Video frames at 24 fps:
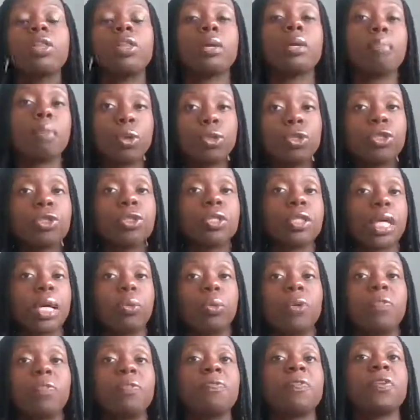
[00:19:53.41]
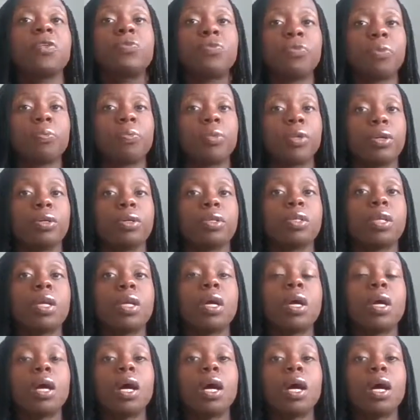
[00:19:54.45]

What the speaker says: the emotions that we feel from those,